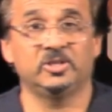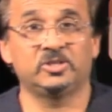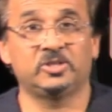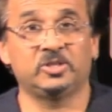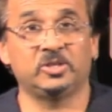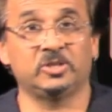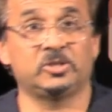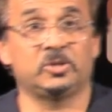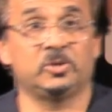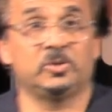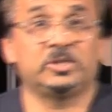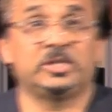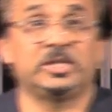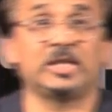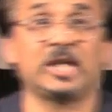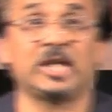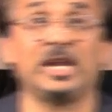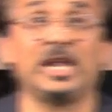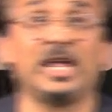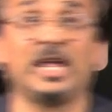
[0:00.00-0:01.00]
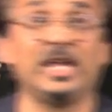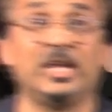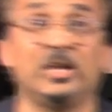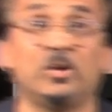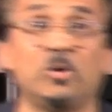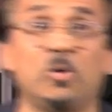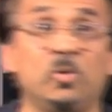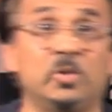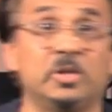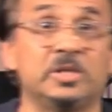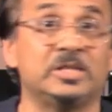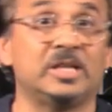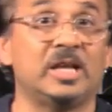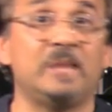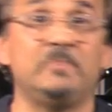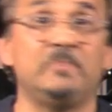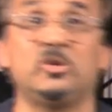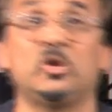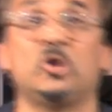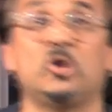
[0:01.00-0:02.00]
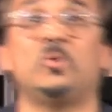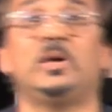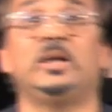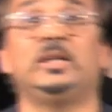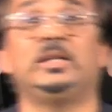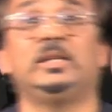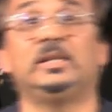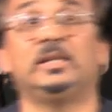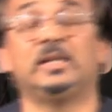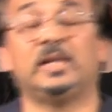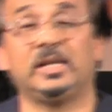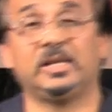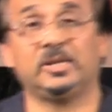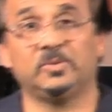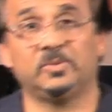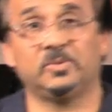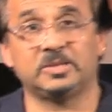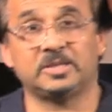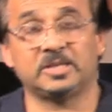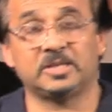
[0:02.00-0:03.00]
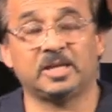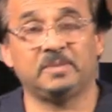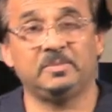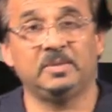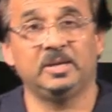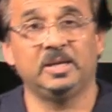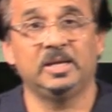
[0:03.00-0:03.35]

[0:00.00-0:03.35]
Did I like it all the time? No, I didn't like it all the time.